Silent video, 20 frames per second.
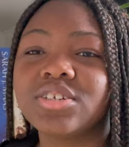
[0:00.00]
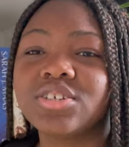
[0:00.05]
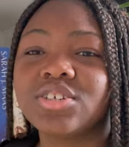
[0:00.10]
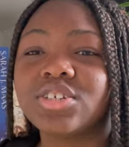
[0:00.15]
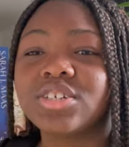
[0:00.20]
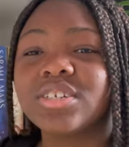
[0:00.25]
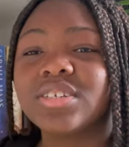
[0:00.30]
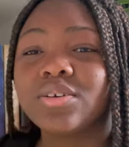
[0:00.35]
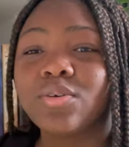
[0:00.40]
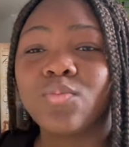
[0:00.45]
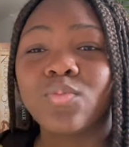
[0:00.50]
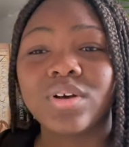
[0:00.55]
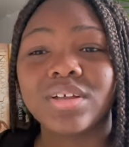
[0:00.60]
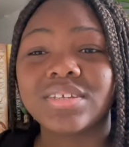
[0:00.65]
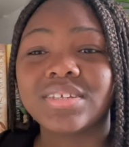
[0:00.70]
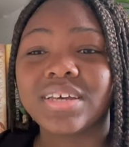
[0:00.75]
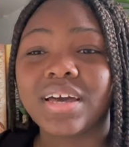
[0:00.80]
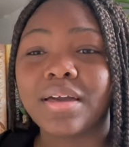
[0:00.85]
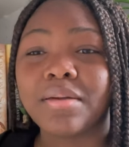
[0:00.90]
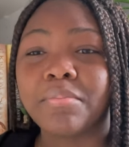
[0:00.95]
is just a
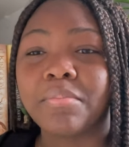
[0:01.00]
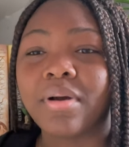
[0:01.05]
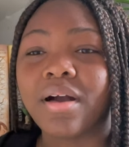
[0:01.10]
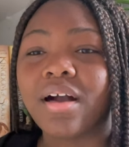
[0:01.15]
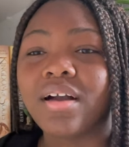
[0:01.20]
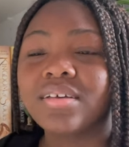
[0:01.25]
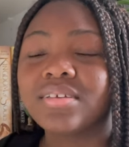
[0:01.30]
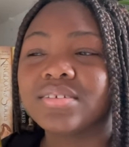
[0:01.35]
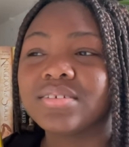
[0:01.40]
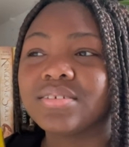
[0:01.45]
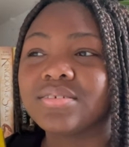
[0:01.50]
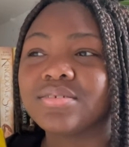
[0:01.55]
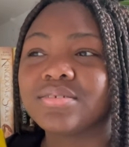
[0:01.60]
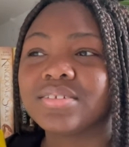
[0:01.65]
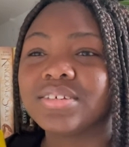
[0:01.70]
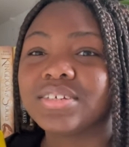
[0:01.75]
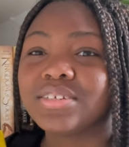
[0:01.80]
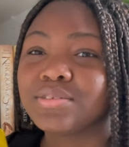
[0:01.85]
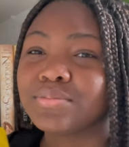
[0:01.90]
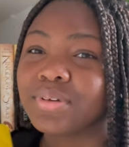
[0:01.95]
one-time box. So
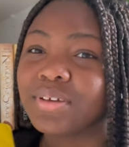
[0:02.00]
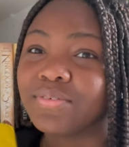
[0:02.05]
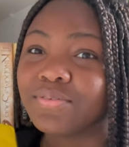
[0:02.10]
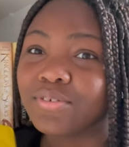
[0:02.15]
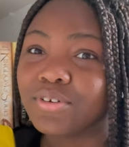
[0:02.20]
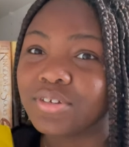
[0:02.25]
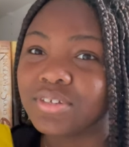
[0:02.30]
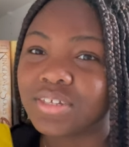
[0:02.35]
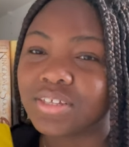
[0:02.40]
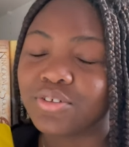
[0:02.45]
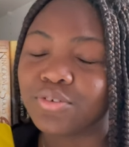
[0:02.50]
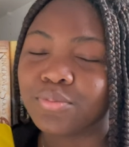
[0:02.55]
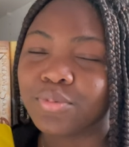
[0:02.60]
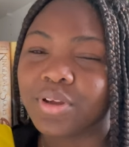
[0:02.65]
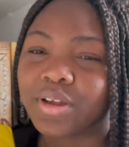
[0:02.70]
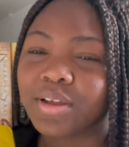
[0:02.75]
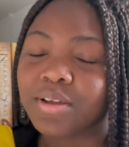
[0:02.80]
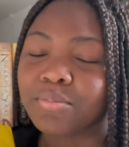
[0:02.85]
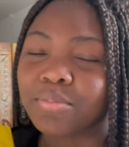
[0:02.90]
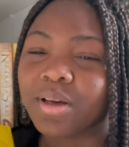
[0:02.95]
this is my first
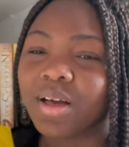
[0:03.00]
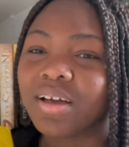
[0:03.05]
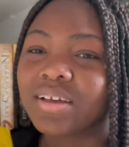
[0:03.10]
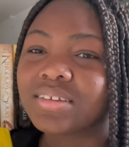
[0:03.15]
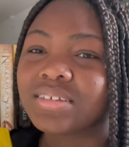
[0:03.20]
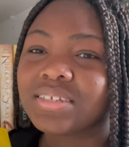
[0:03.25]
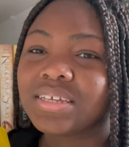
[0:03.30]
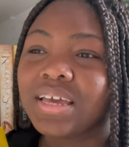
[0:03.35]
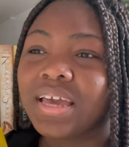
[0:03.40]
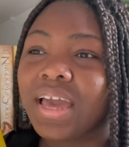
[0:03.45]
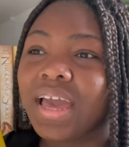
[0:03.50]
Crate box